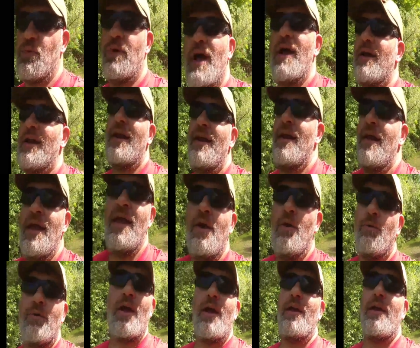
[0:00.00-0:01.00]
We're not
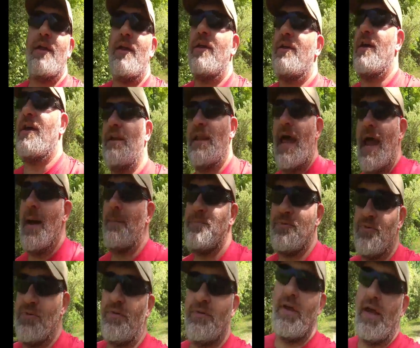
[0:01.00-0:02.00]
gonna
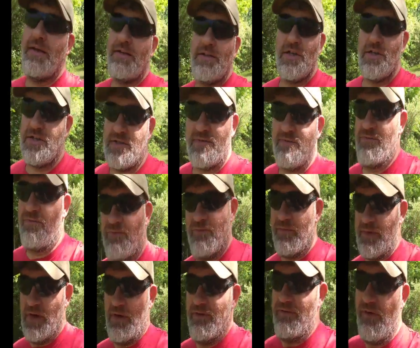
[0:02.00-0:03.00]
collapse and just,
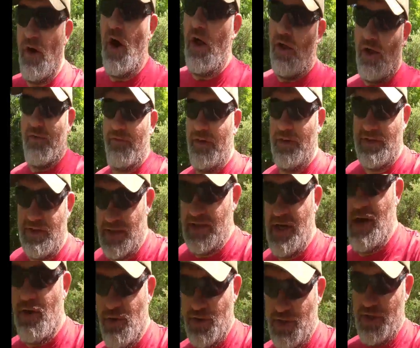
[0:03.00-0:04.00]
you know, fall off into
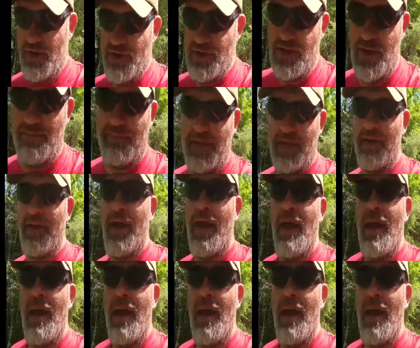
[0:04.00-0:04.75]
the ocean or something,